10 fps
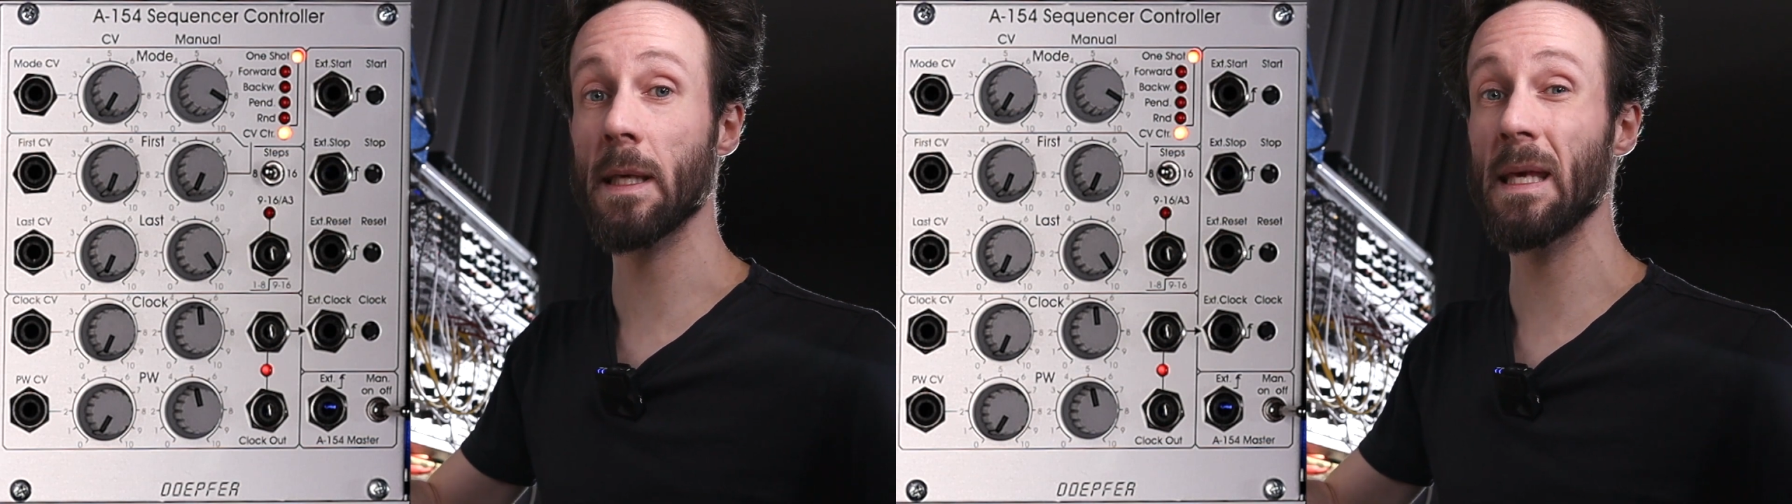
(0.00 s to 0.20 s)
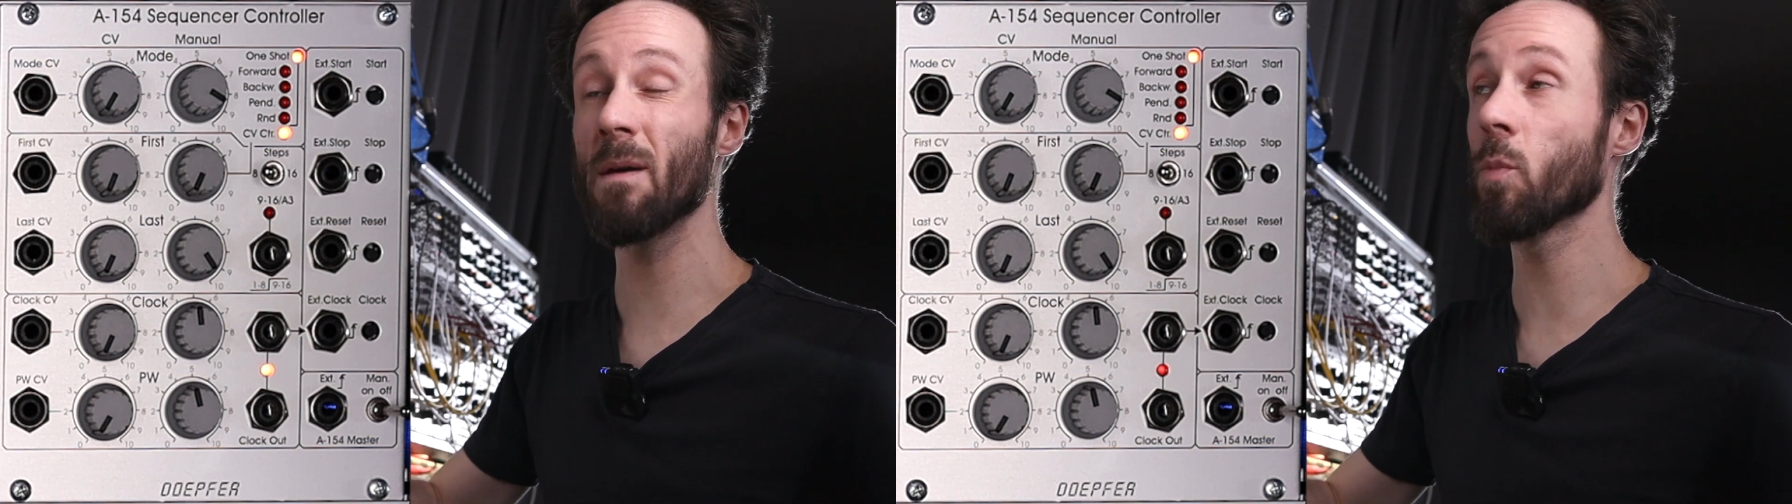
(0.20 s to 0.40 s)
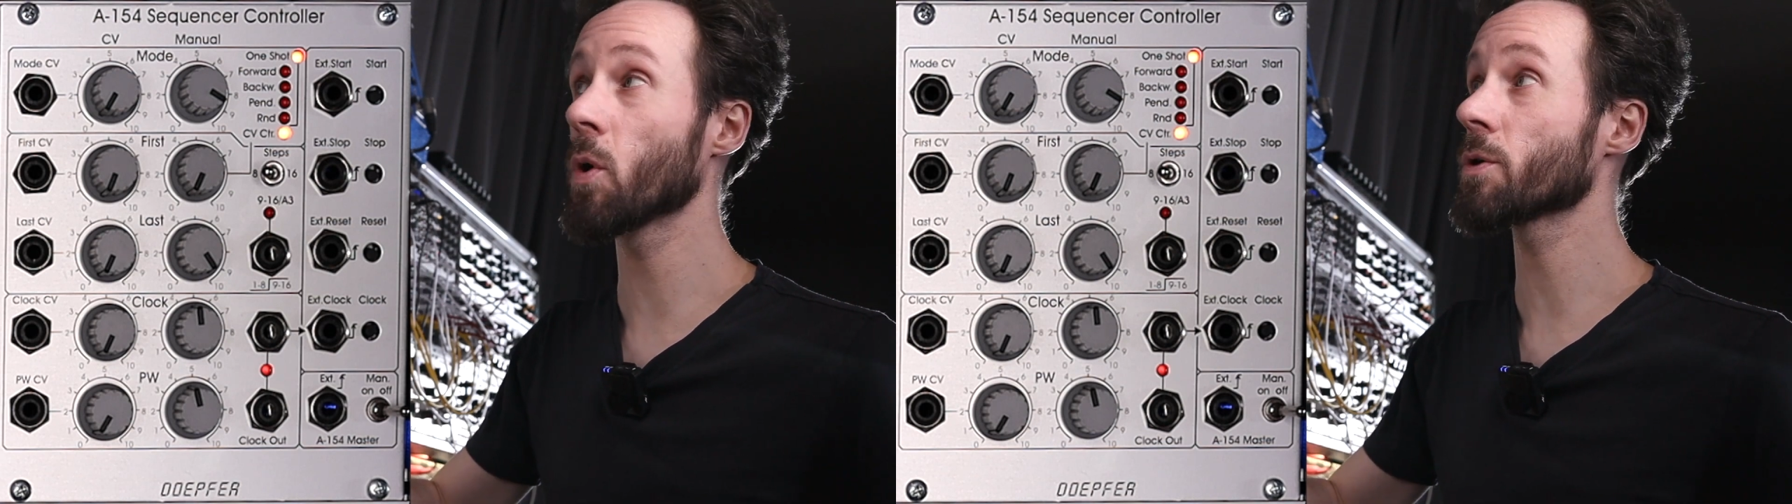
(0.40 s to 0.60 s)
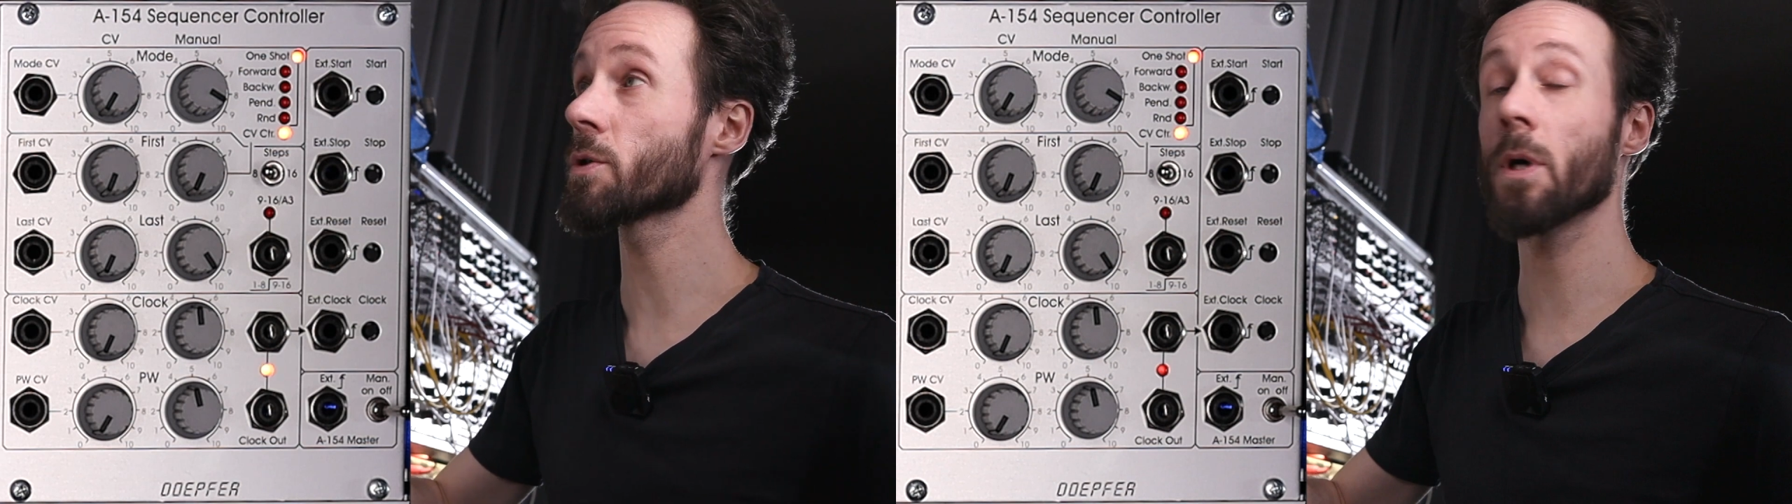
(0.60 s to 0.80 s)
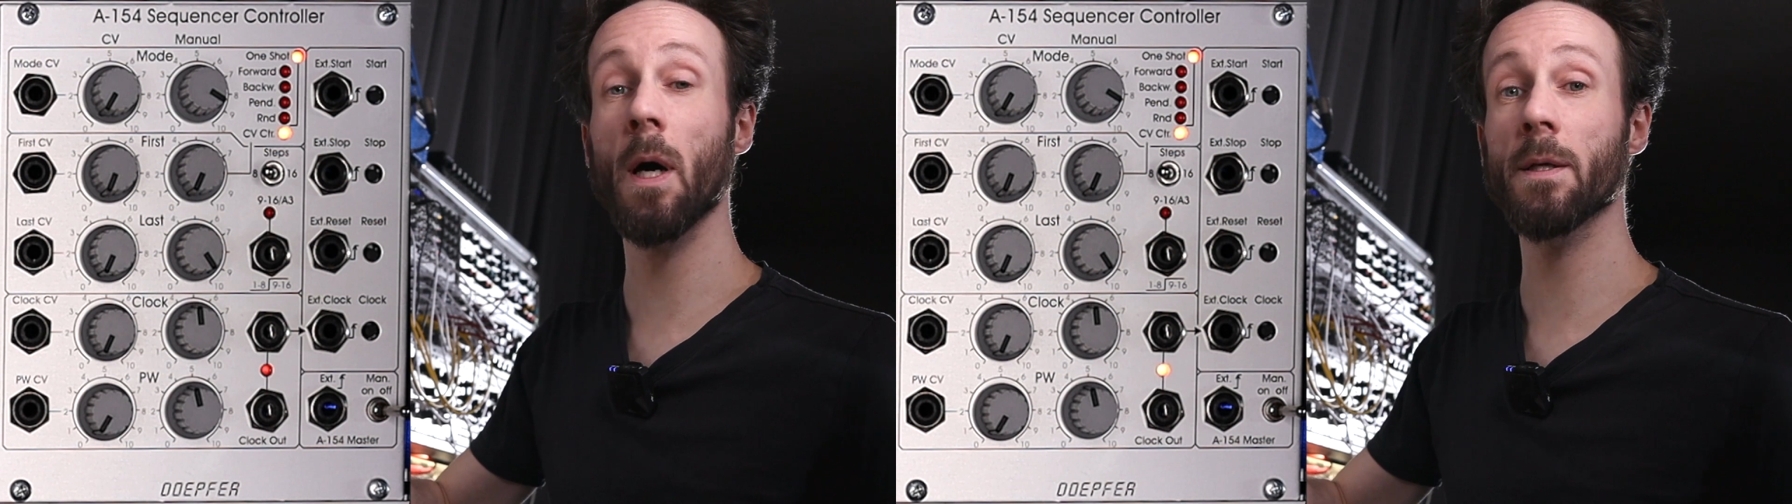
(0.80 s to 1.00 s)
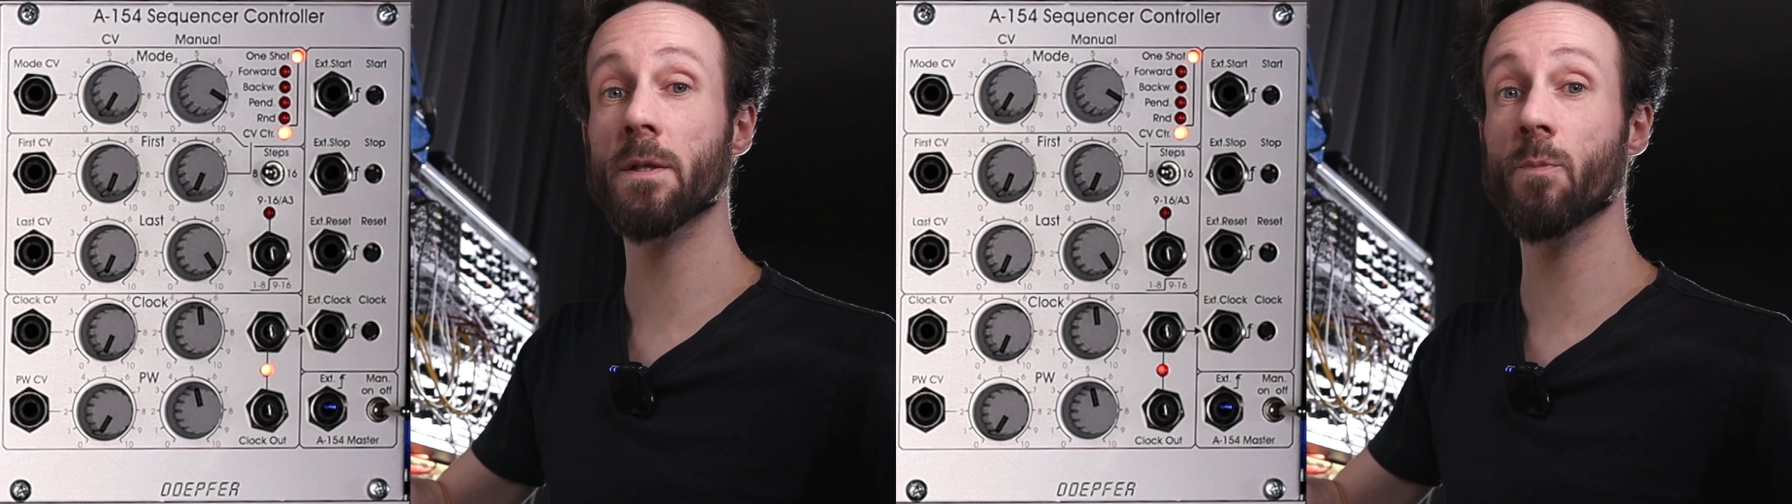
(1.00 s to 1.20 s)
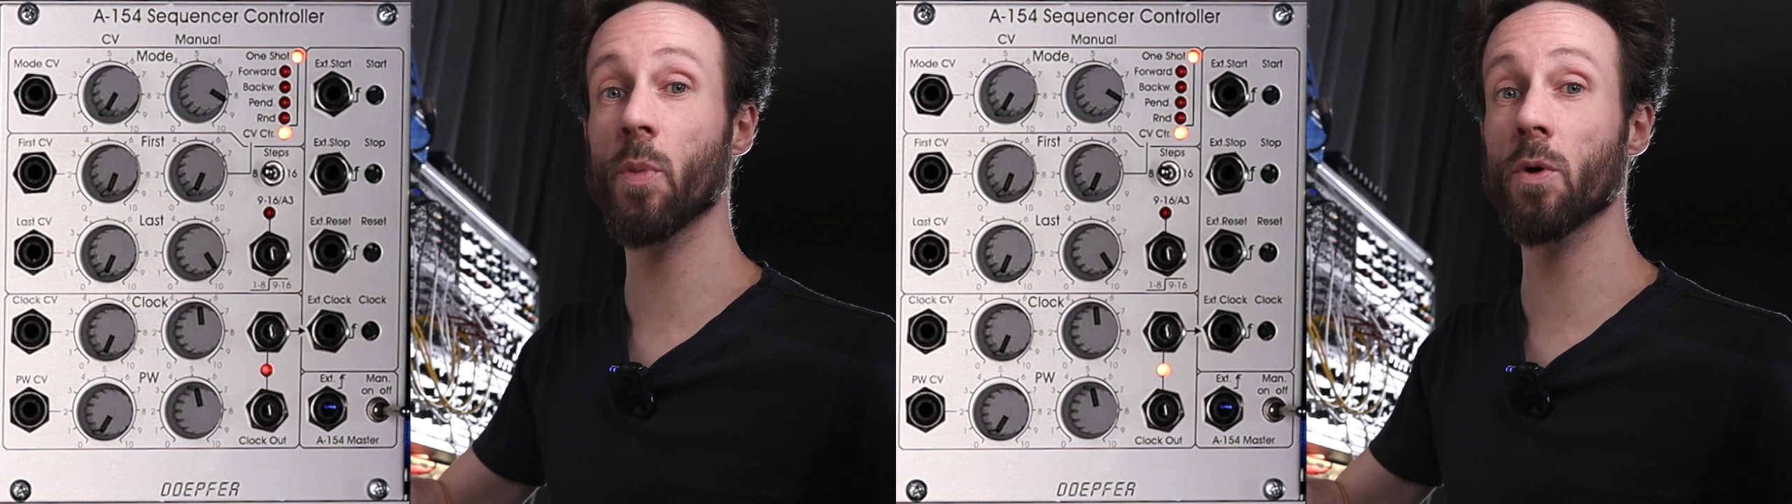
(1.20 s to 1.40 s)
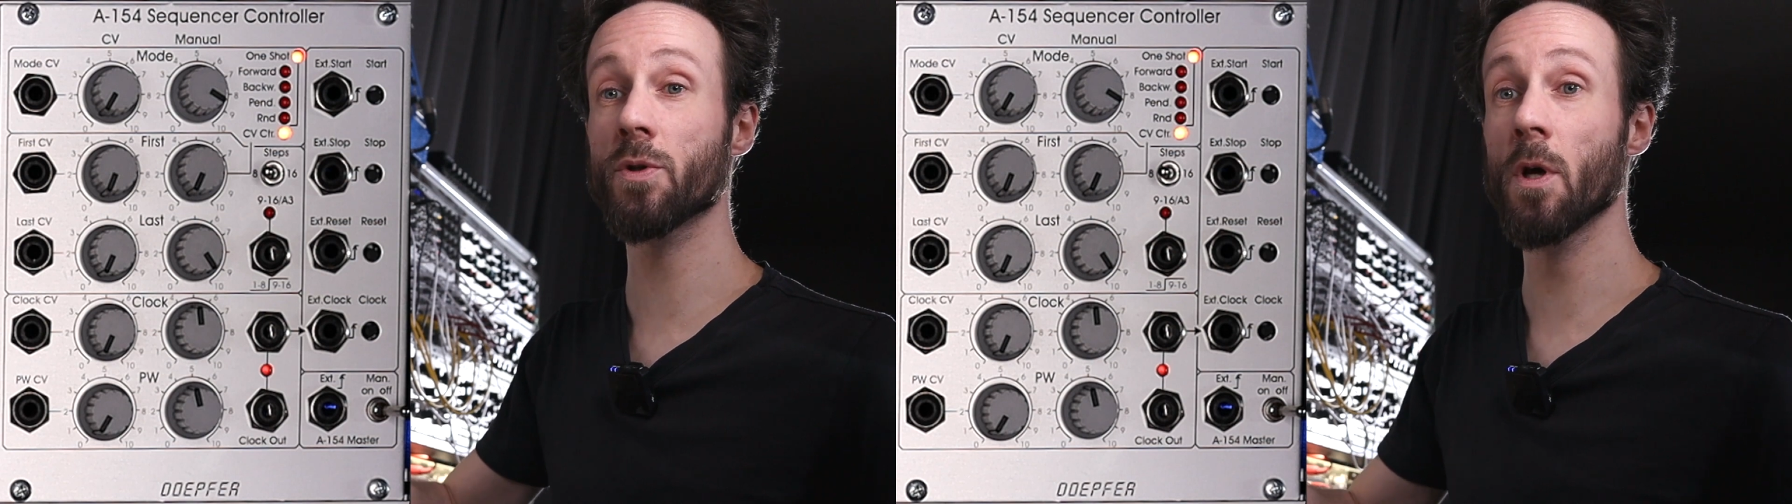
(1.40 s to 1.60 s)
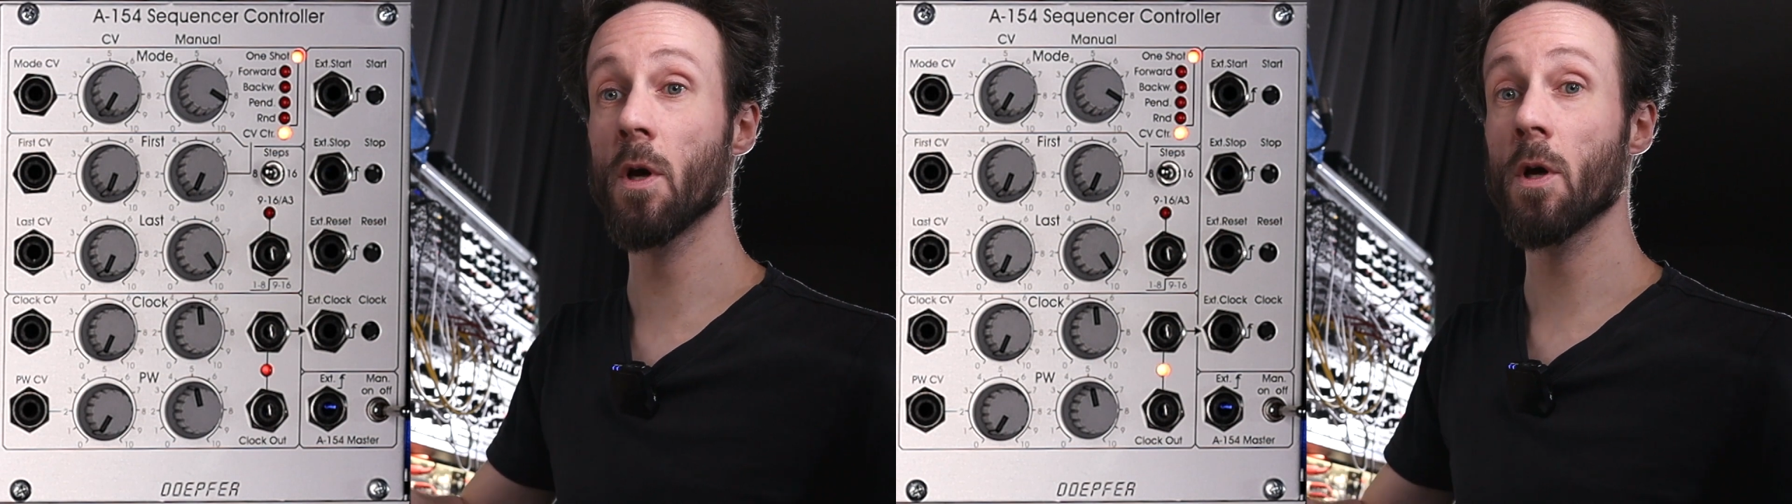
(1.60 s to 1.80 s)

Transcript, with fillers: keyboard, I suppose,